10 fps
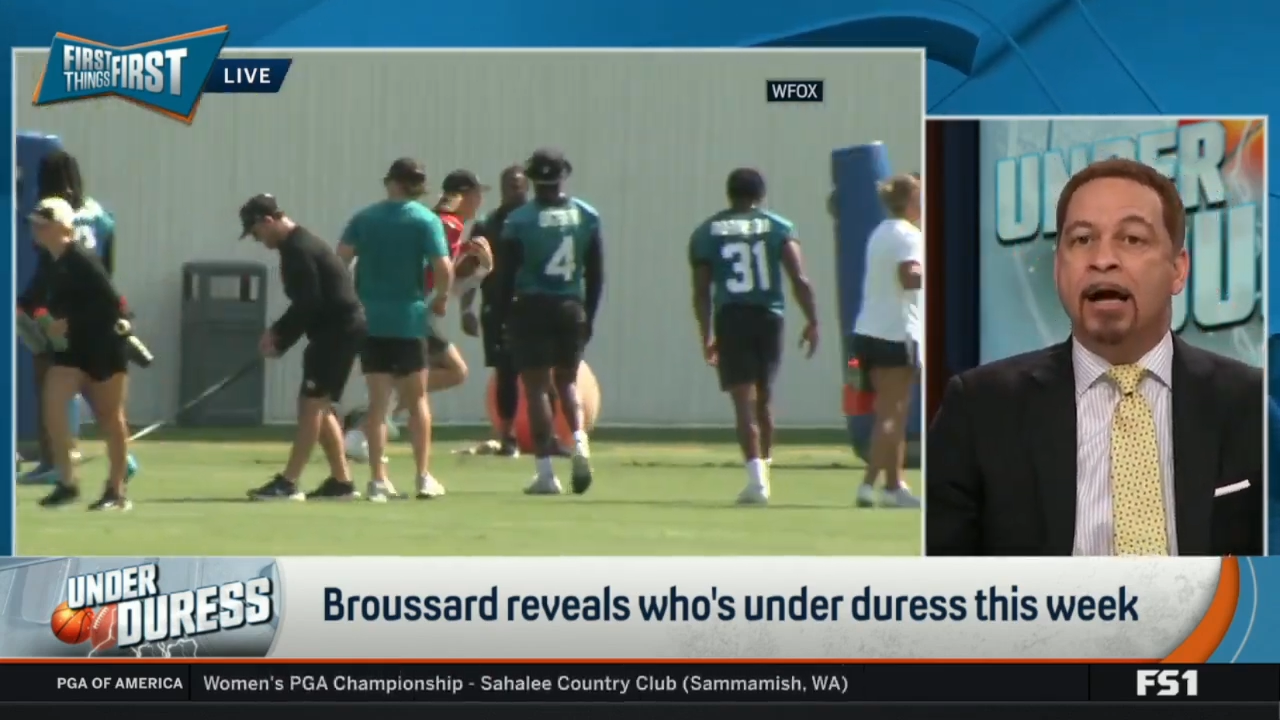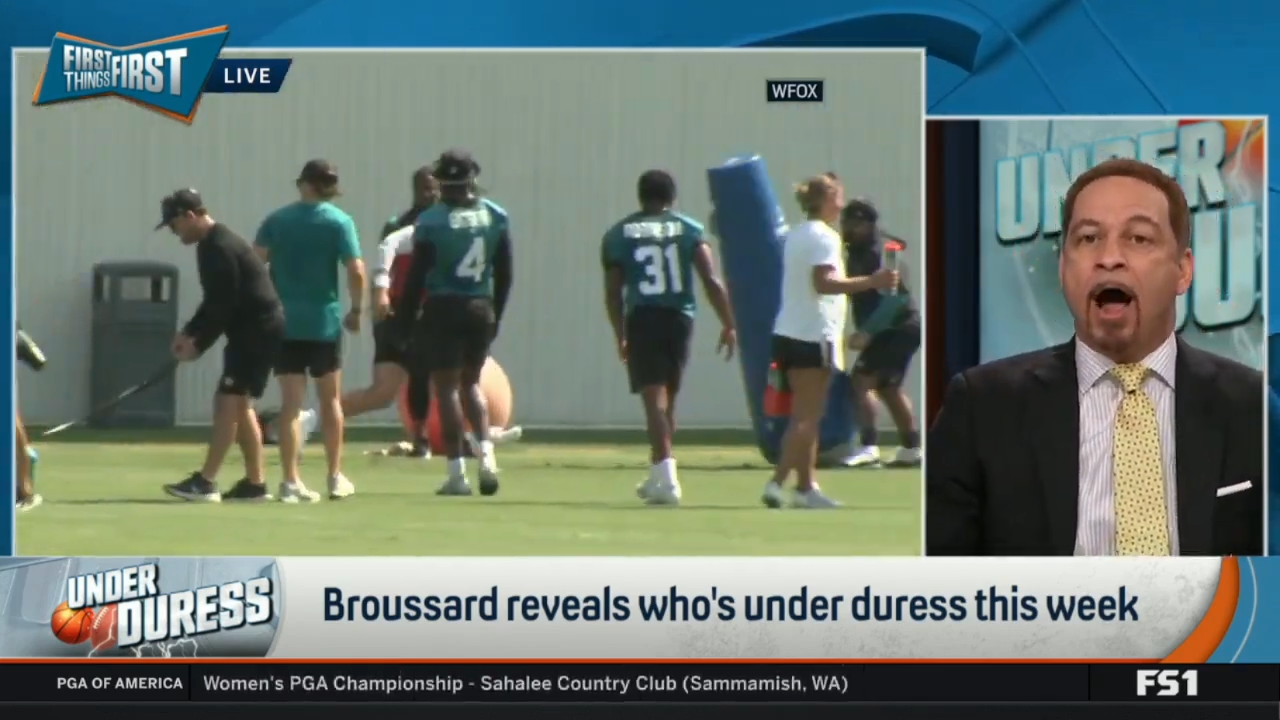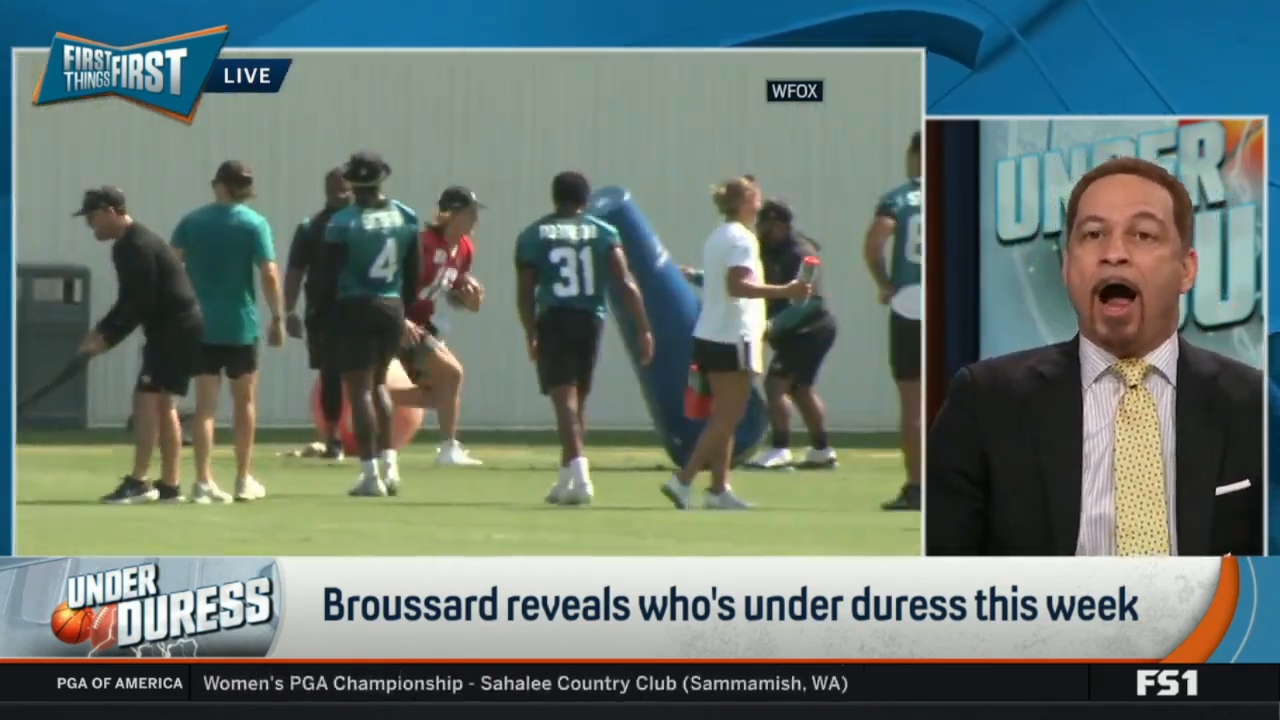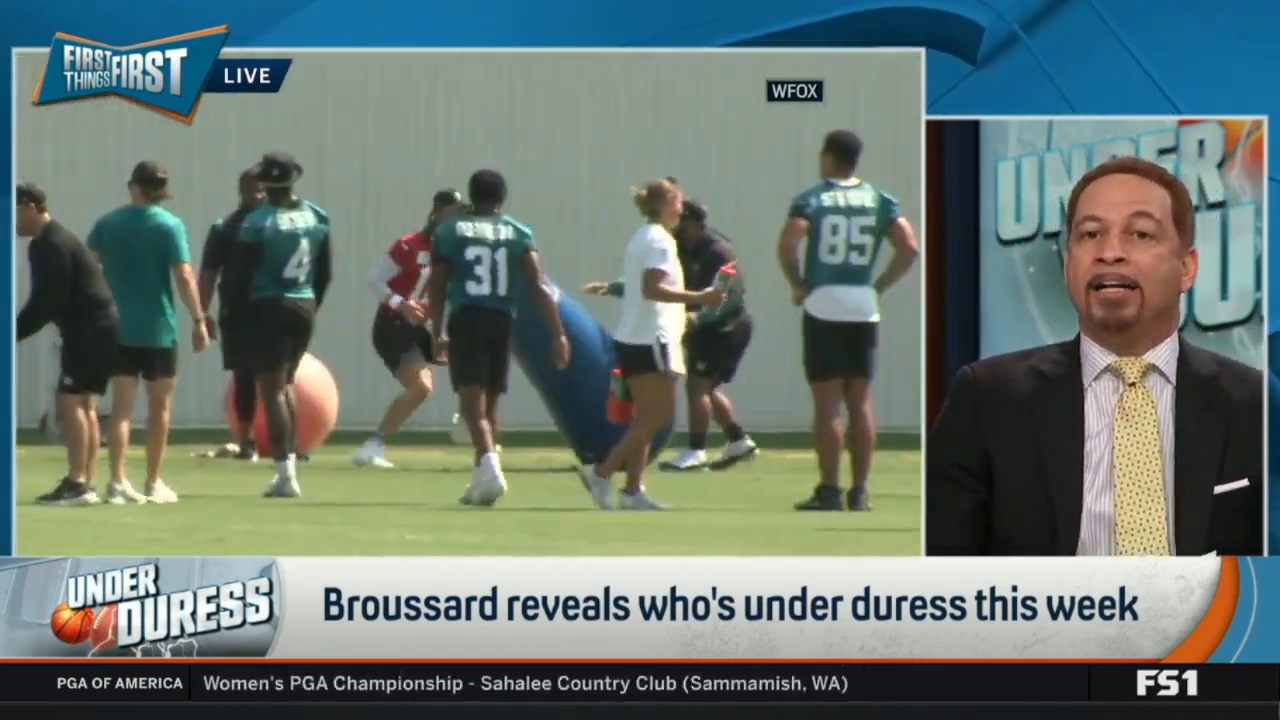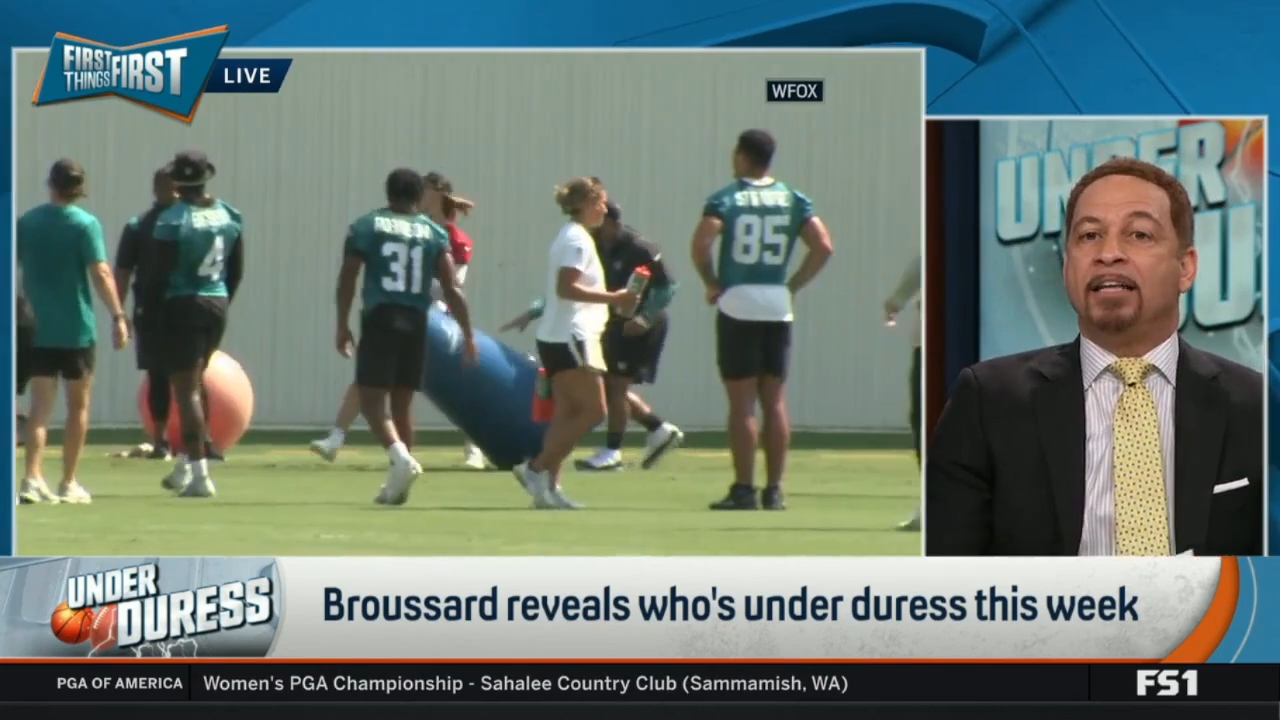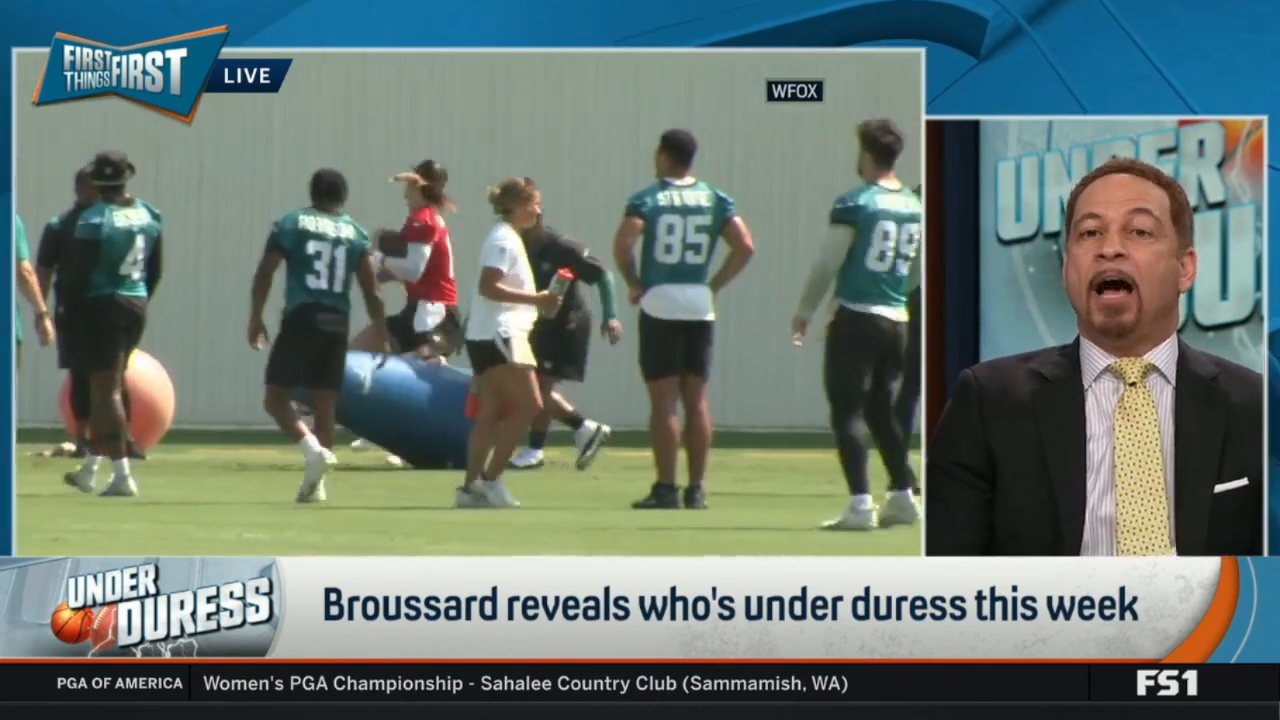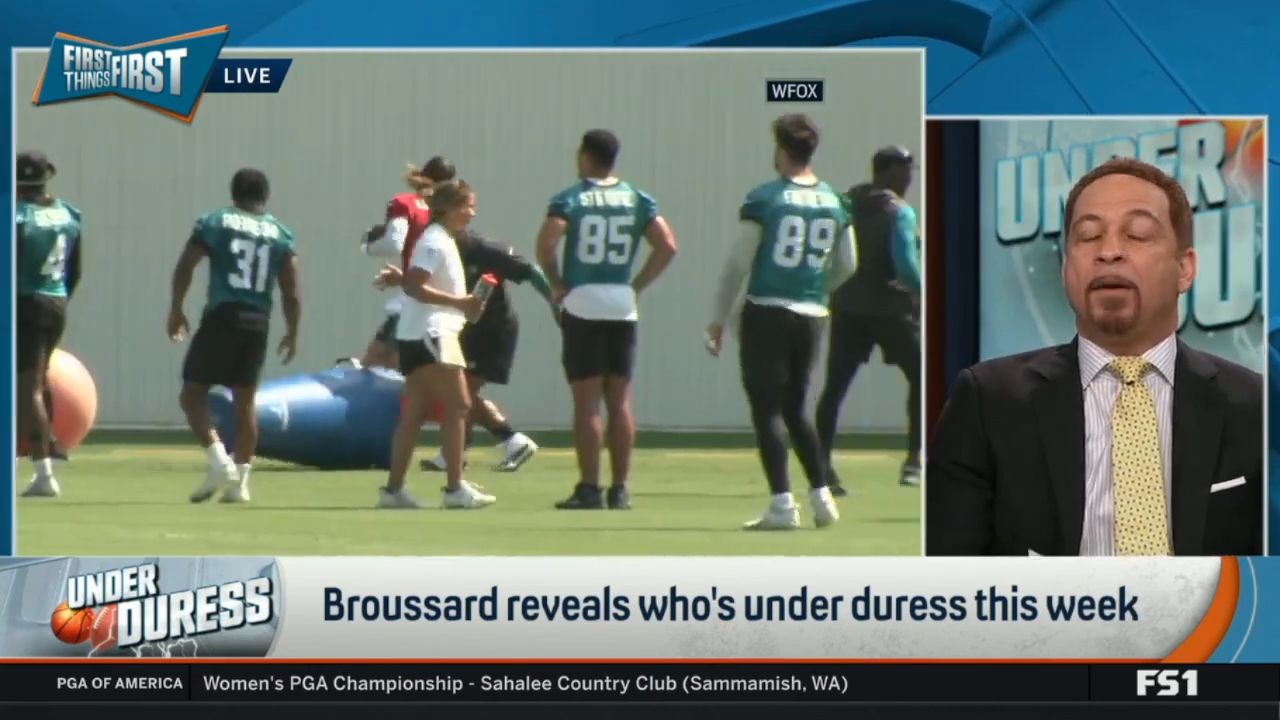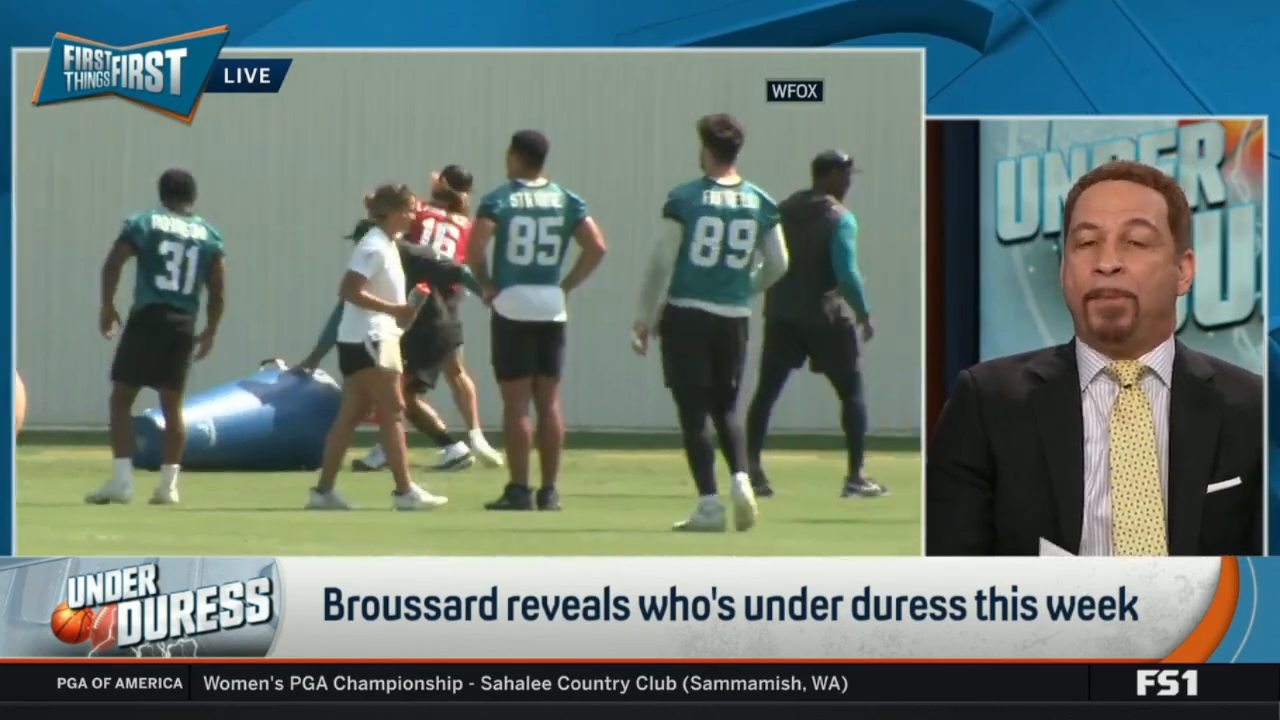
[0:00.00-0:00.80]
All right, Doug